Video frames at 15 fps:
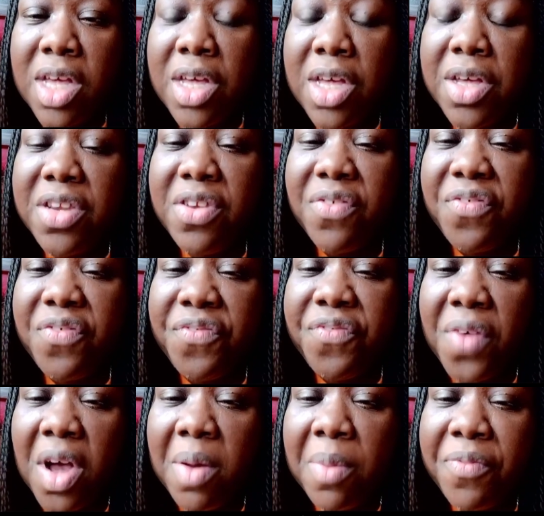could
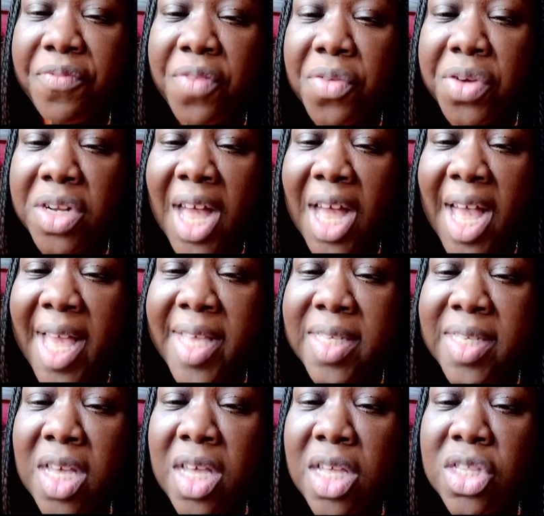
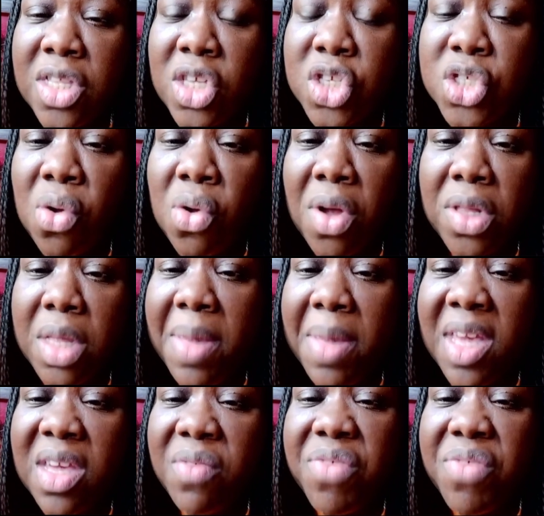fertilize the soil and
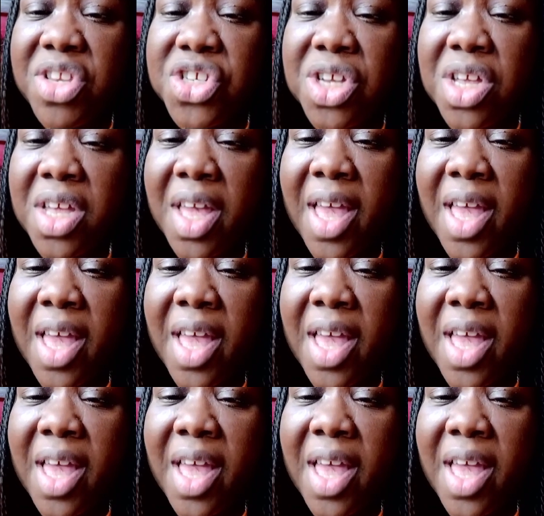make it richer